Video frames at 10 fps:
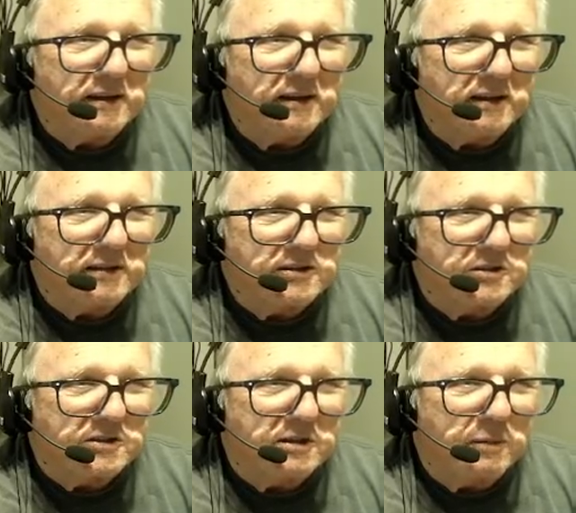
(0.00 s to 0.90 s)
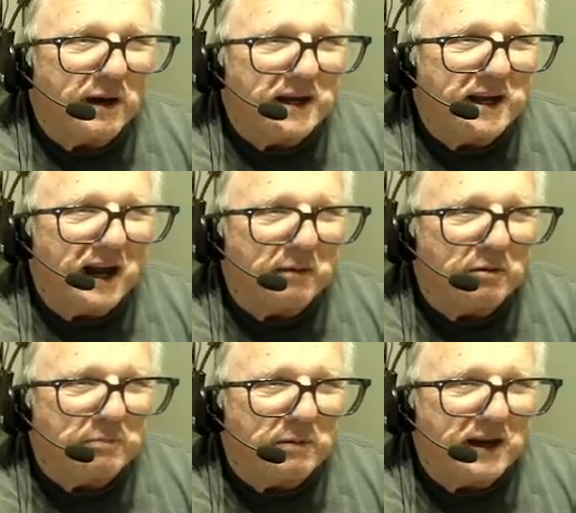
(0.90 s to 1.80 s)
It's just a Pi
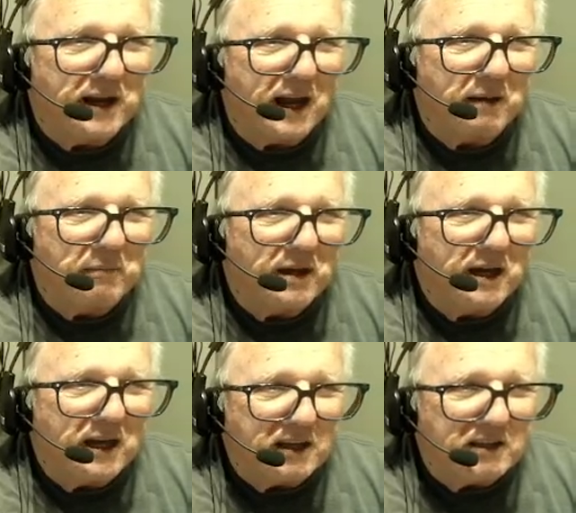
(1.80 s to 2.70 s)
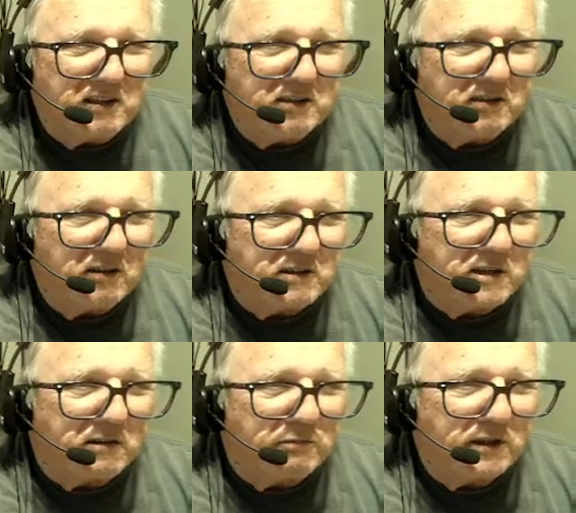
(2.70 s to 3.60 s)
camera, Pi cam. This is all the
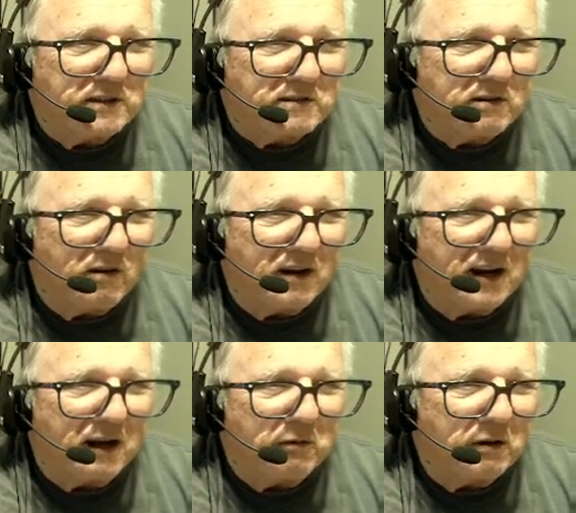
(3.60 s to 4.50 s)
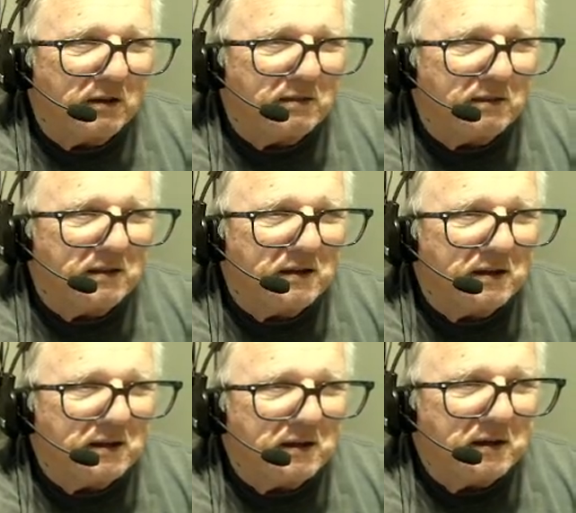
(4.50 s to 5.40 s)
stuff we started out with.
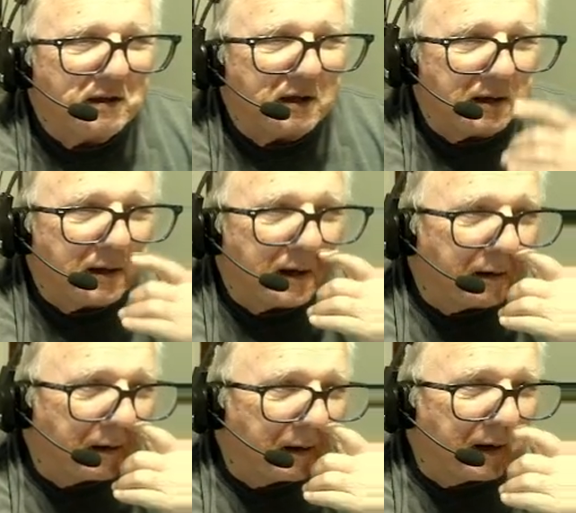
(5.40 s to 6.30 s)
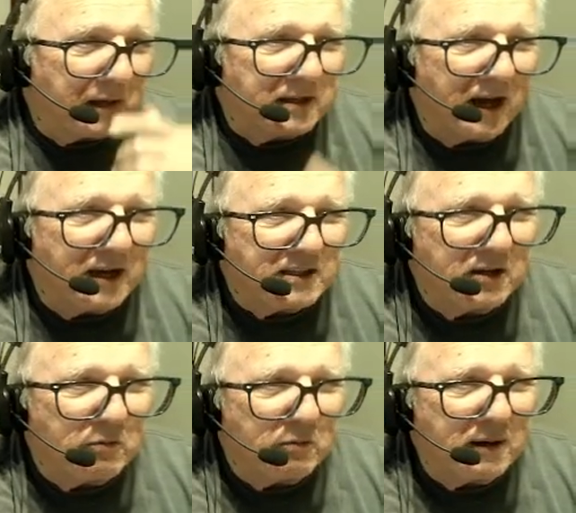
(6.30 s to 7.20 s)
I got the X and
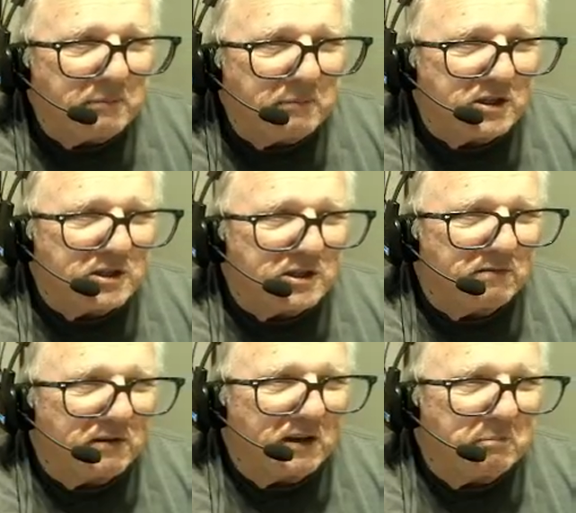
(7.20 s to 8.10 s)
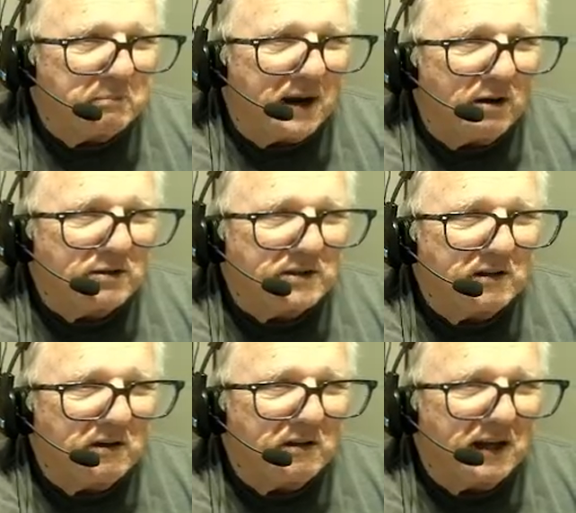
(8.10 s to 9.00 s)
the Y position for the mouse
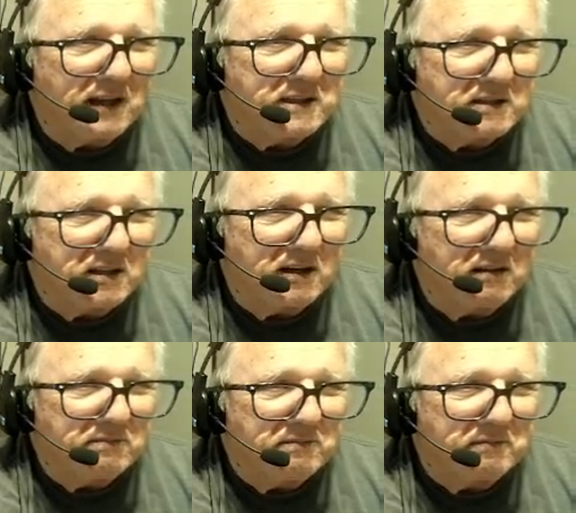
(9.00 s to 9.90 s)
and all that stuff.